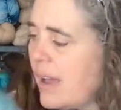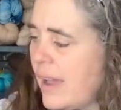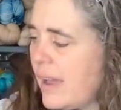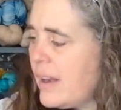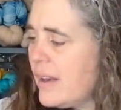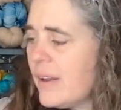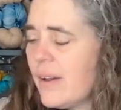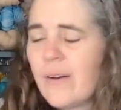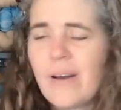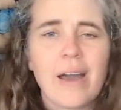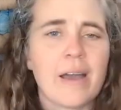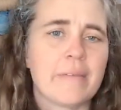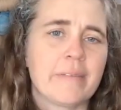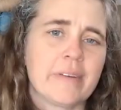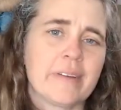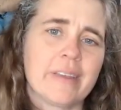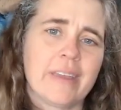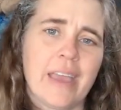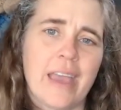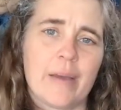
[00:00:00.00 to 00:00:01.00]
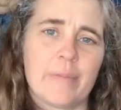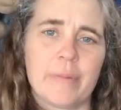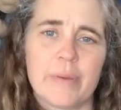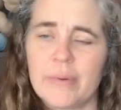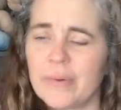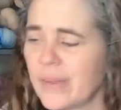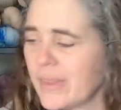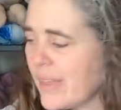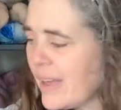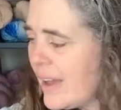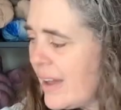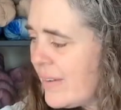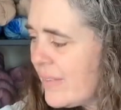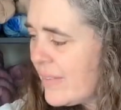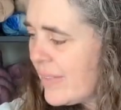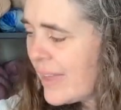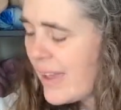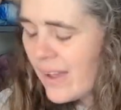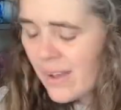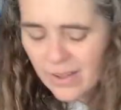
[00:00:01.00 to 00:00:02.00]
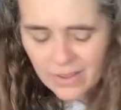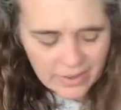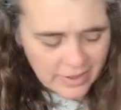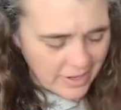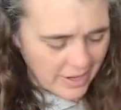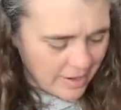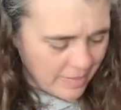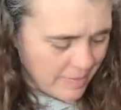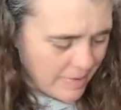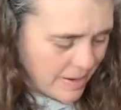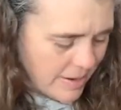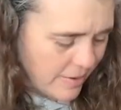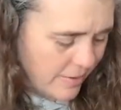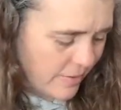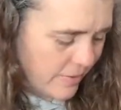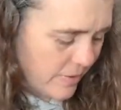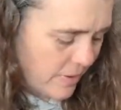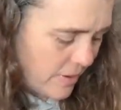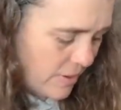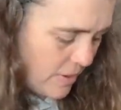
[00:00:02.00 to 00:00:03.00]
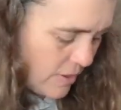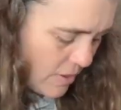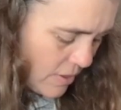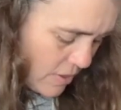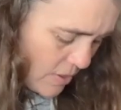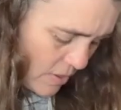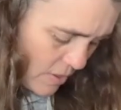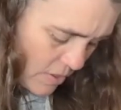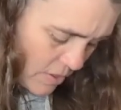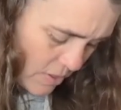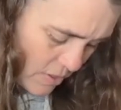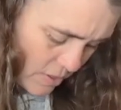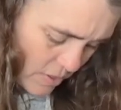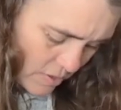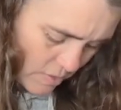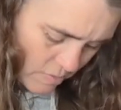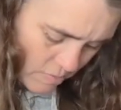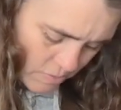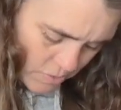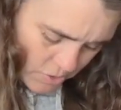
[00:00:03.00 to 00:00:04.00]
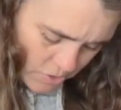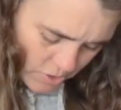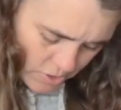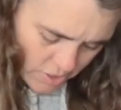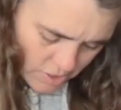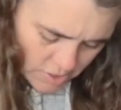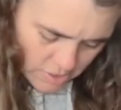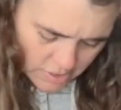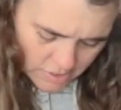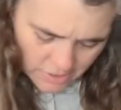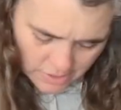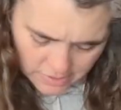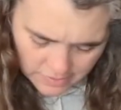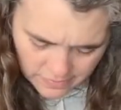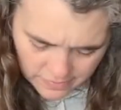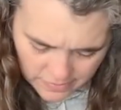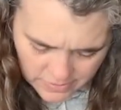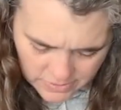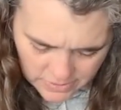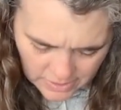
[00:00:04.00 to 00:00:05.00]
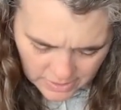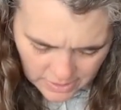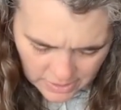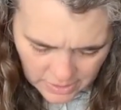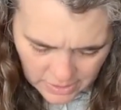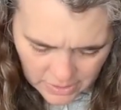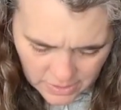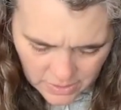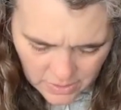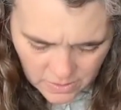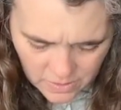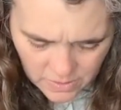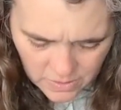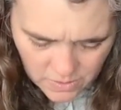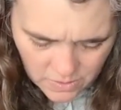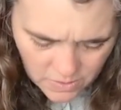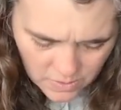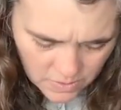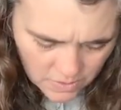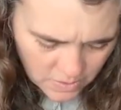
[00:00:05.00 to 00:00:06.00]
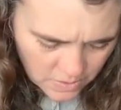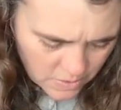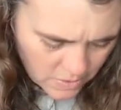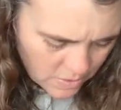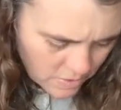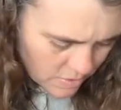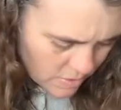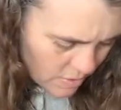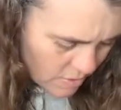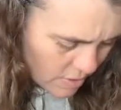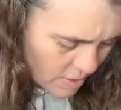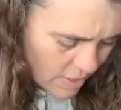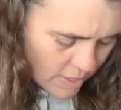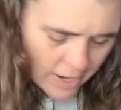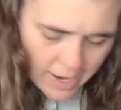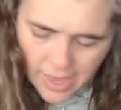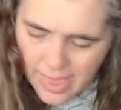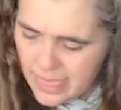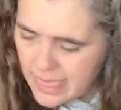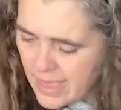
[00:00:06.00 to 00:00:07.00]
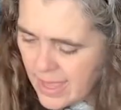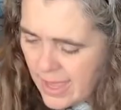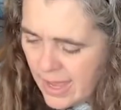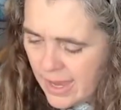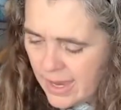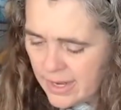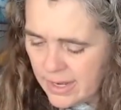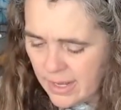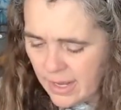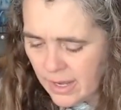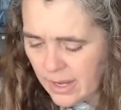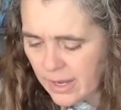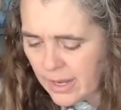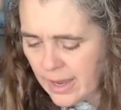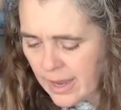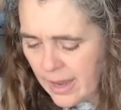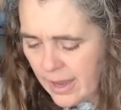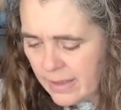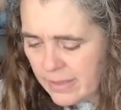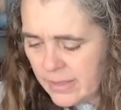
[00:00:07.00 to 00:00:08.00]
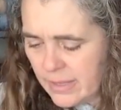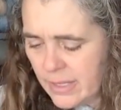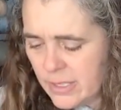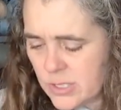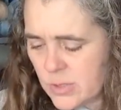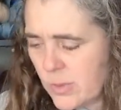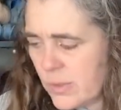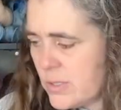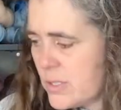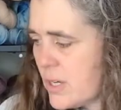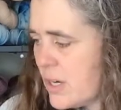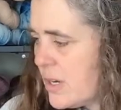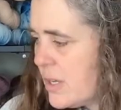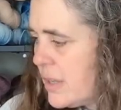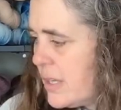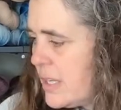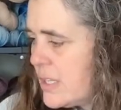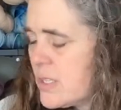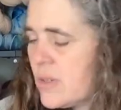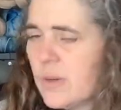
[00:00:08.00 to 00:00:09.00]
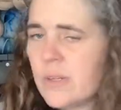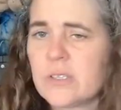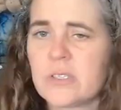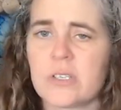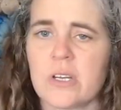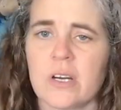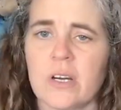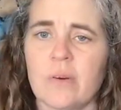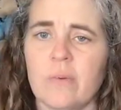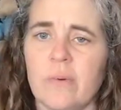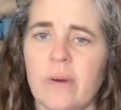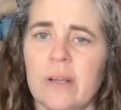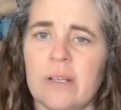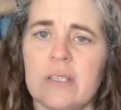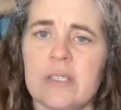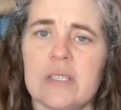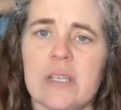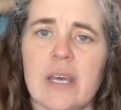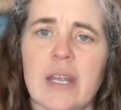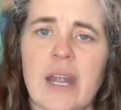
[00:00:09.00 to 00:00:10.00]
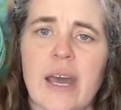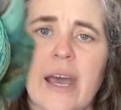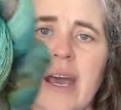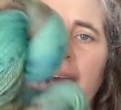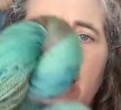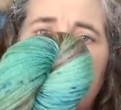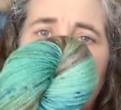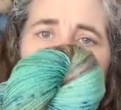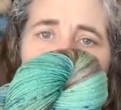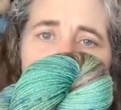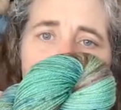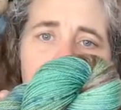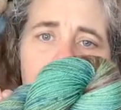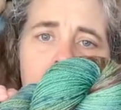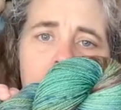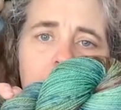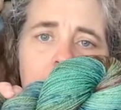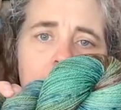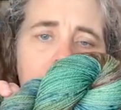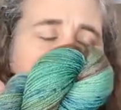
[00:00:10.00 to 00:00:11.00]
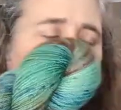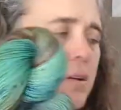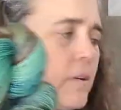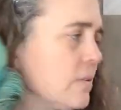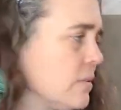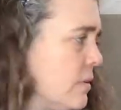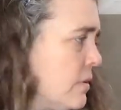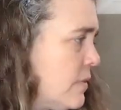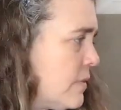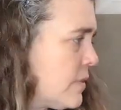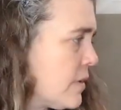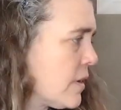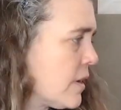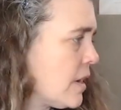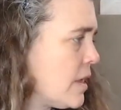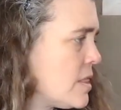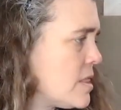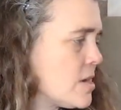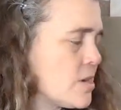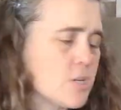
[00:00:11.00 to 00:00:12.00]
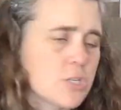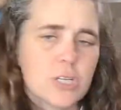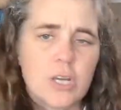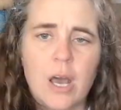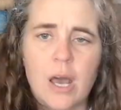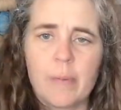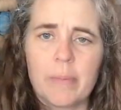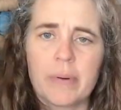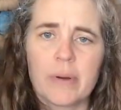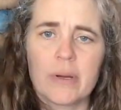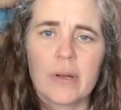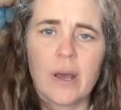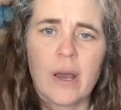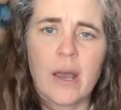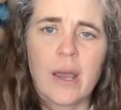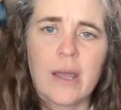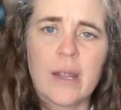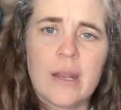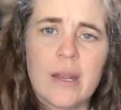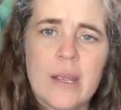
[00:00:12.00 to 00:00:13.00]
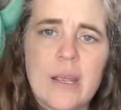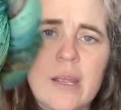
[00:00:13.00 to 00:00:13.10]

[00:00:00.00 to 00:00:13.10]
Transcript: I don't know. I'm really happy with how they all came out. I'm trying to think of, is that it? And then I had these ones are ones that I don't know if they're in this shop or not.